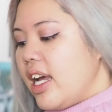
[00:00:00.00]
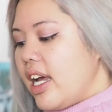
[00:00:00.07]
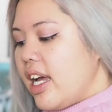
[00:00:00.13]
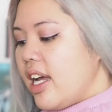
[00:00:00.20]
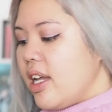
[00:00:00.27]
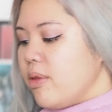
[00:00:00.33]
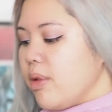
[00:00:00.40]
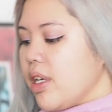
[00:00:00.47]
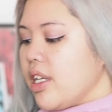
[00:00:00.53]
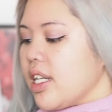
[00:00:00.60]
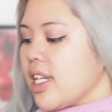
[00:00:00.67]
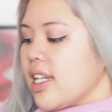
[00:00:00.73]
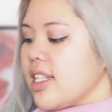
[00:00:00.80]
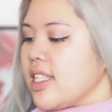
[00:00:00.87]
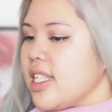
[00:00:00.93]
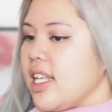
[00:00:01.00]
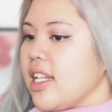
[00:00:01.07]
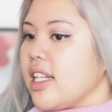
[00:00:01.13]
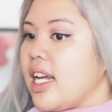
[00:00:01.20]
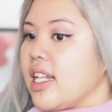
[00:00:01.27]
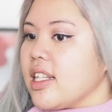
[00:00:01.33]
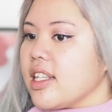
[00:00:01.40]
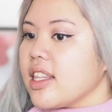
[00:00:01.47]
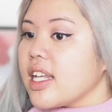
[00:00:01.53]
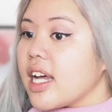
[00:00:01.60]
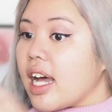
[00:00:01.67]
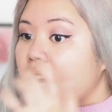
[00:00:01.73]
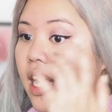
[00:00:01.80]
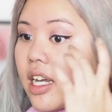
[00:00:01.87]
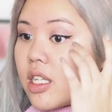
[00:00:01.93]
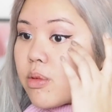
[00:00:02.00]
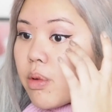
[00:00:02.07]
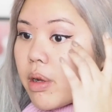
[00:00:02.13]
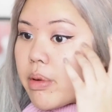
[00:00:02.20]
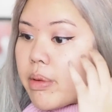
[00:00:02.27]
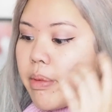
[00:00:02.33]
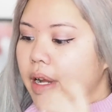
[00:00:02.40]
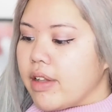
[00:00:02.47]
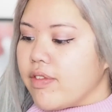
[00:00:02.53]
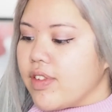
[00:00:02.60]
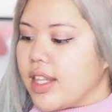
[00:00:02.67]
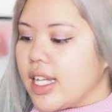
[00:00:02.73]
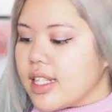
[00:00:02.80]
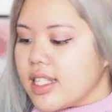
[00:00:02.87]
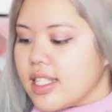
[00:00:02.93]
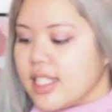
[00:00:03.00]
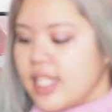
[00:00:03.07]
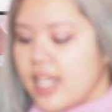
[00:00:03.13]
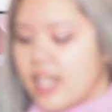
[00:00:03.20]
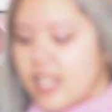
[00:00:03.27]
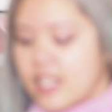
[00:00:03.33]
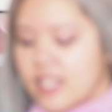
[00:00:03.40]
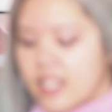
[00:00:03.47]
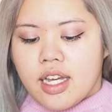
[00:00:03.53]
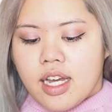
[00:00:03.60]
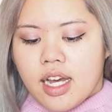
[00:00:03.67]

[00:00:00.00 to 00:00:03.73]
And we're going to conceal under the eyes while we wait for that to set.